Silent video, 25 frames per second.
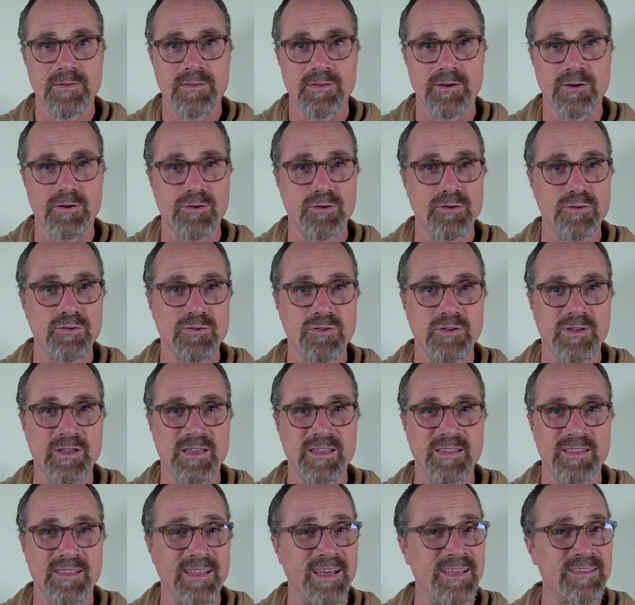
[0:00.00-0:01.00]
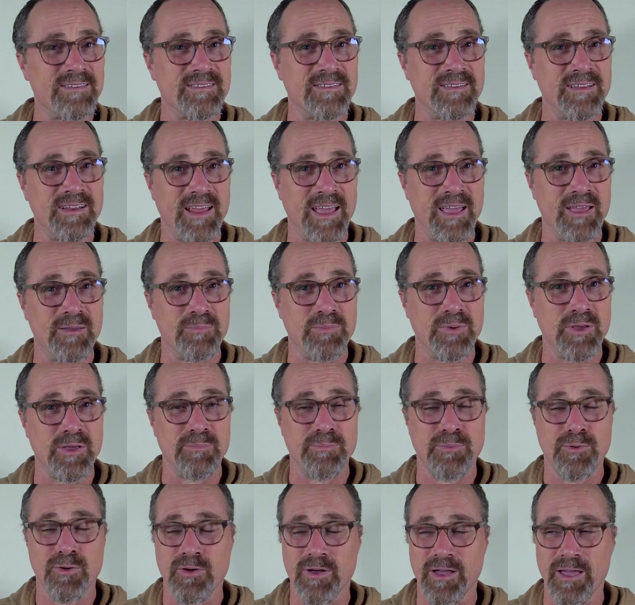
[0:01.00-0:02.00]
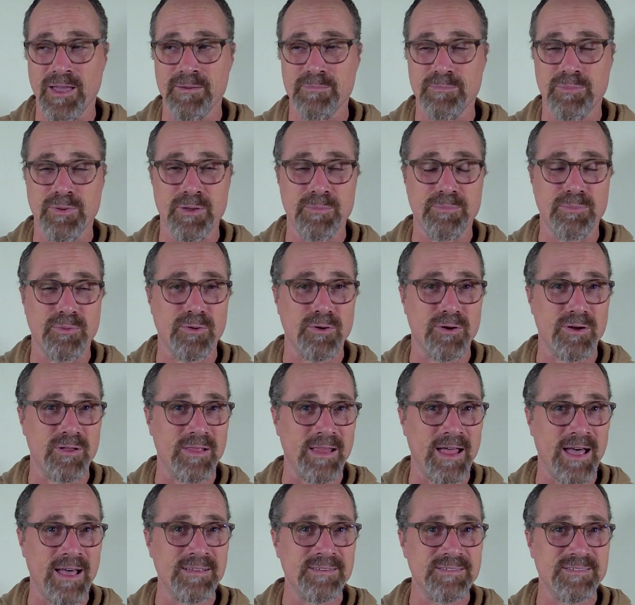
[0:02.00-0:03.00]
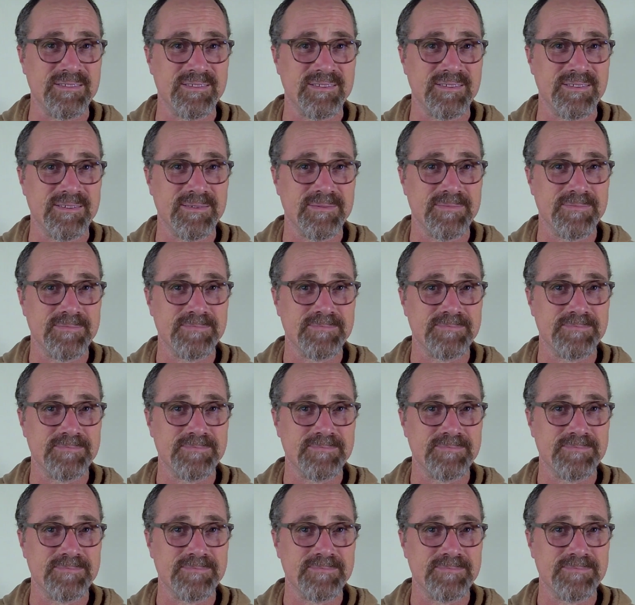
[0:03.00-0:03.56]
They're usually less than 8 people or less.